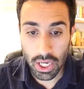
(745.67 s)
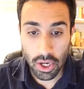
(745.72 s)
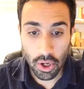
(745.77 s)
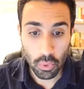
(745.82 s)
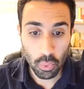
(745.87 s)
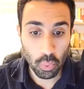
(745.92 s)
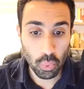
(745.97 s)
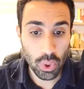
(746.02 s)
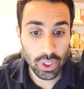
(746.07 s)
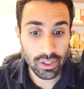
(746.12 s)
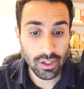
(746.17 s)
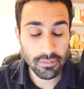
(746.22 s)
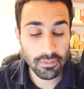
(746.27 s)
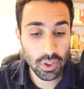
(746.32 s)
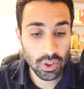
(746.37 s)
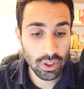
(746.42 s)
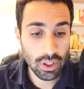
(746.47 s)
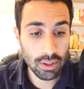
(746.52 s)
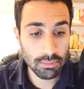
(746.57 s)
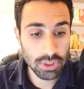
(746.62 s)
whatever
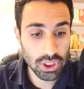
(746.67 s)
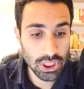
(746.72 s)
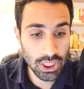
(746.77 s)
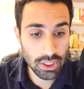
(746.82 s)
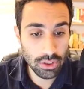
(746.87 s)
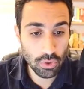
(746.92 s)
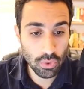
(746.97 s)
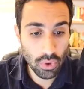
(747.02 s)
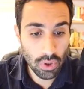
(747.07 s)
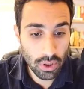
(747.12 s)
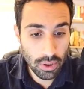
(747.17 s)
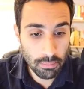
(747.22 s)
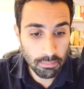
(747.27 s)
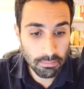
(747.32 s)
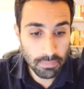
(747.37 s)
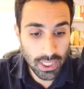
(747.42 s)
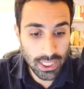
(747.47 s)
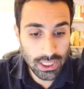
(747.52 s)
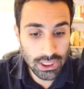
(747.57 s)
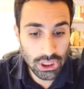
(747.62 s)
comes in
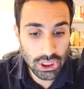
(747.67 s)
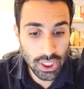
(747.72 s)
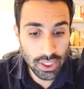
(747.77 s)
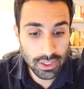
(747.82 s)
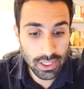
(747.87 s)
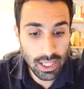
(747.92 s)
based on